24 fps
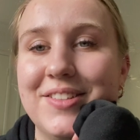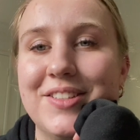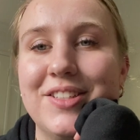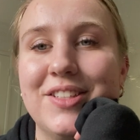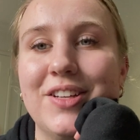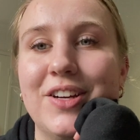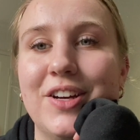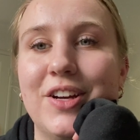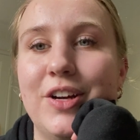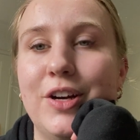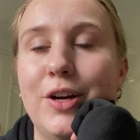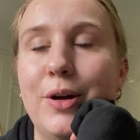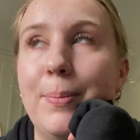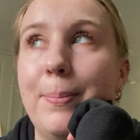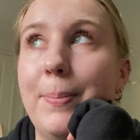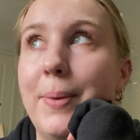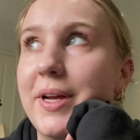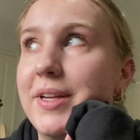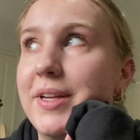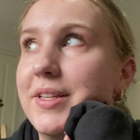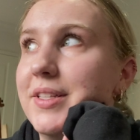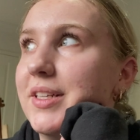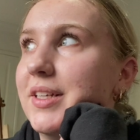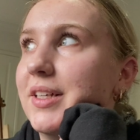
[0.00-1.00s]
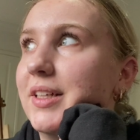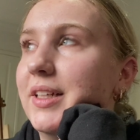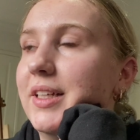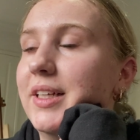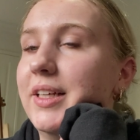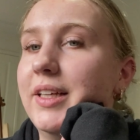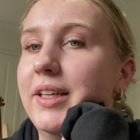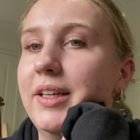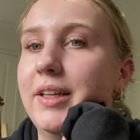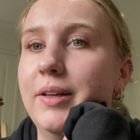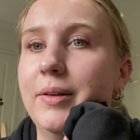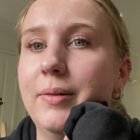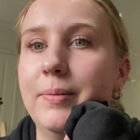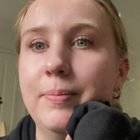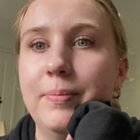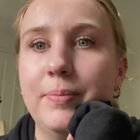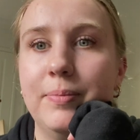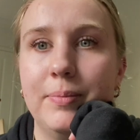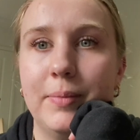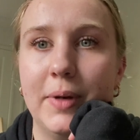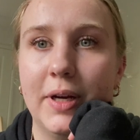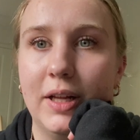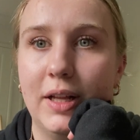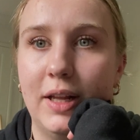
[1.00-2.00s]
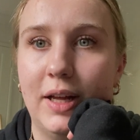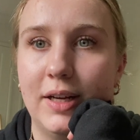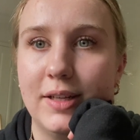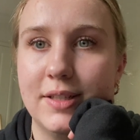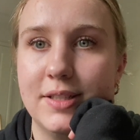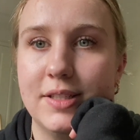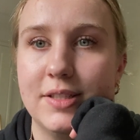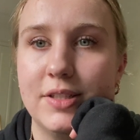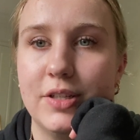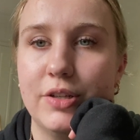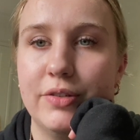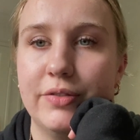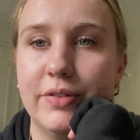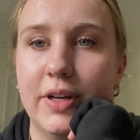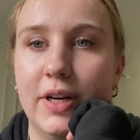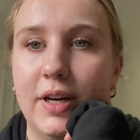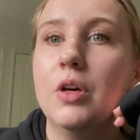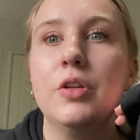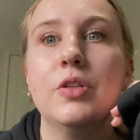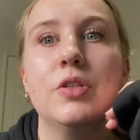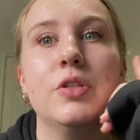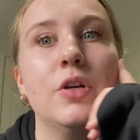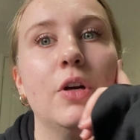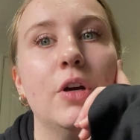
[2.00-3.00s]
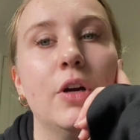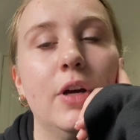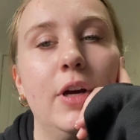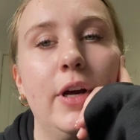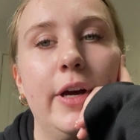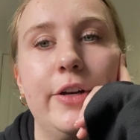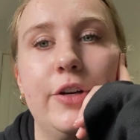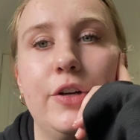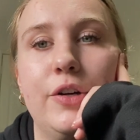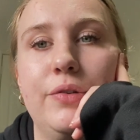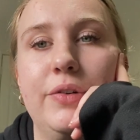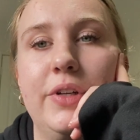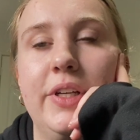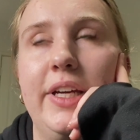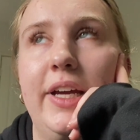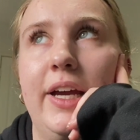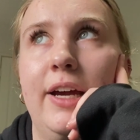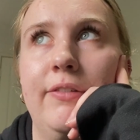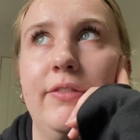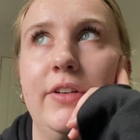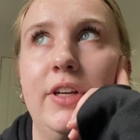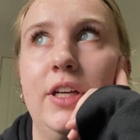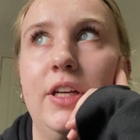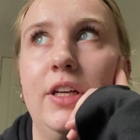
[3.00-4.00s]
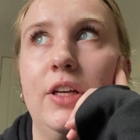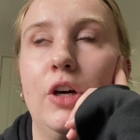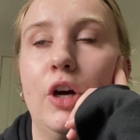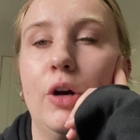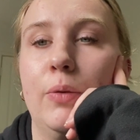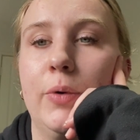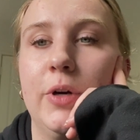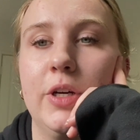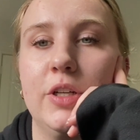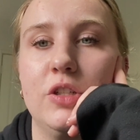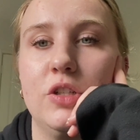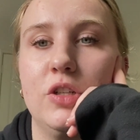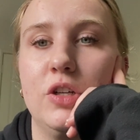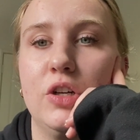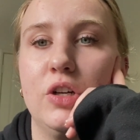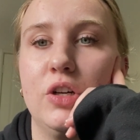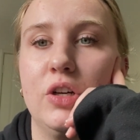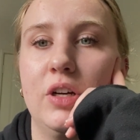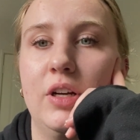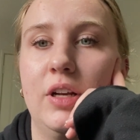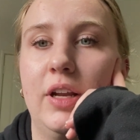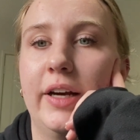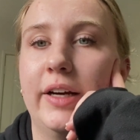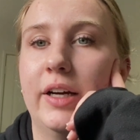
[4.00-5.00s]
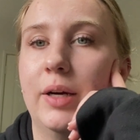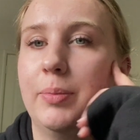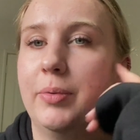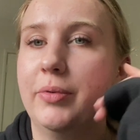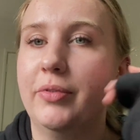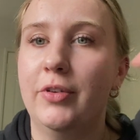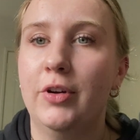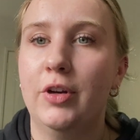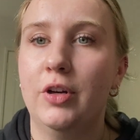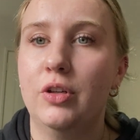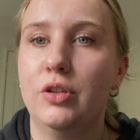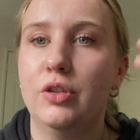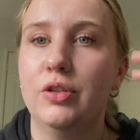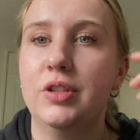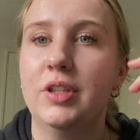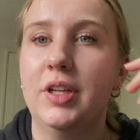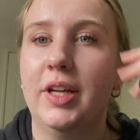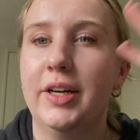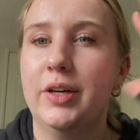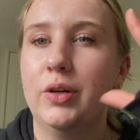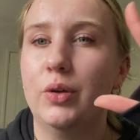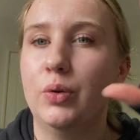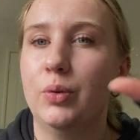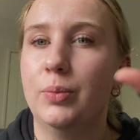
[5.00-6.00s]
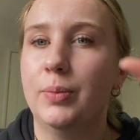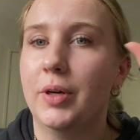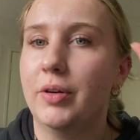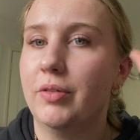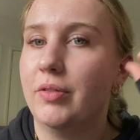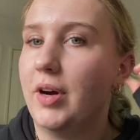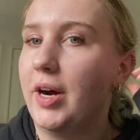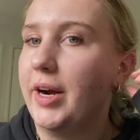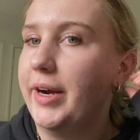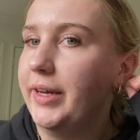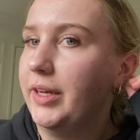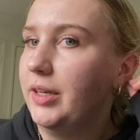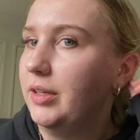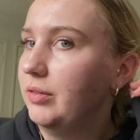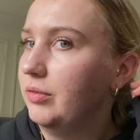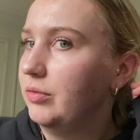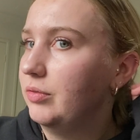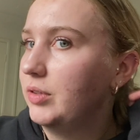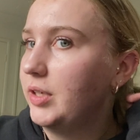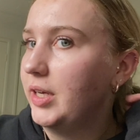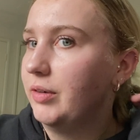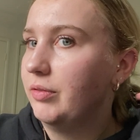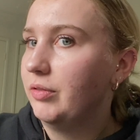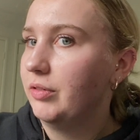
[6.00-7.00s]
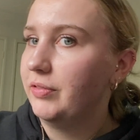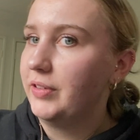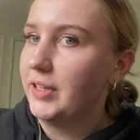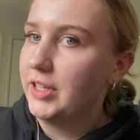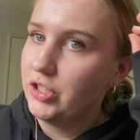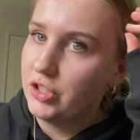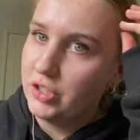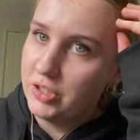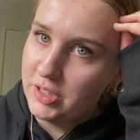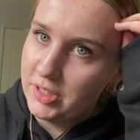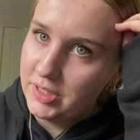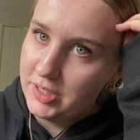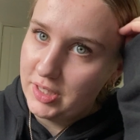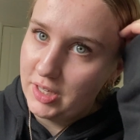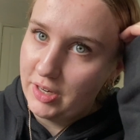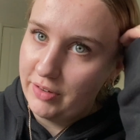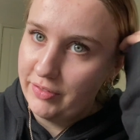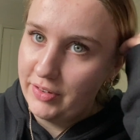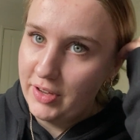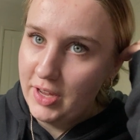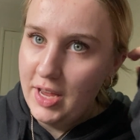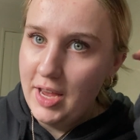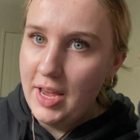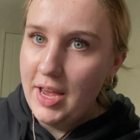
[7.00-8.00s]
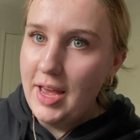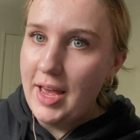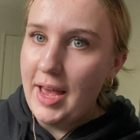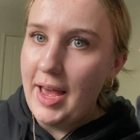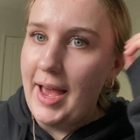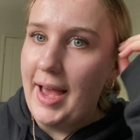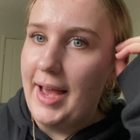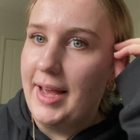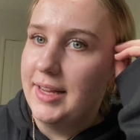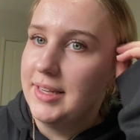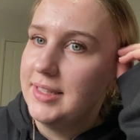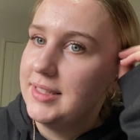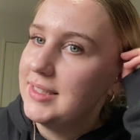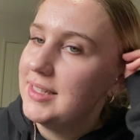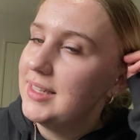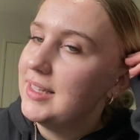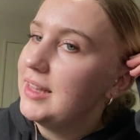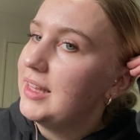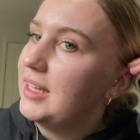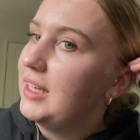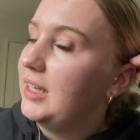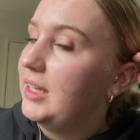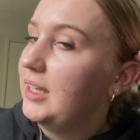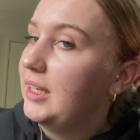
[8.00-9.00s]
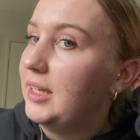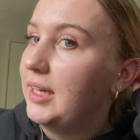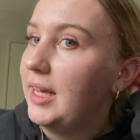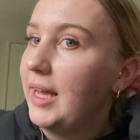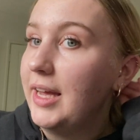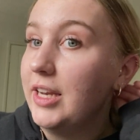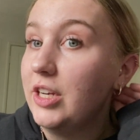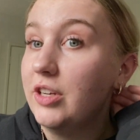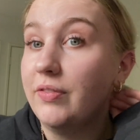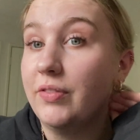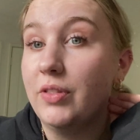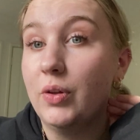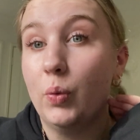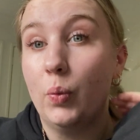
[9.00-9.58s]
So basically my class is over, so I don't really have any homework to do like I prefer to do, like all my writing and reflections and stuff at the end of the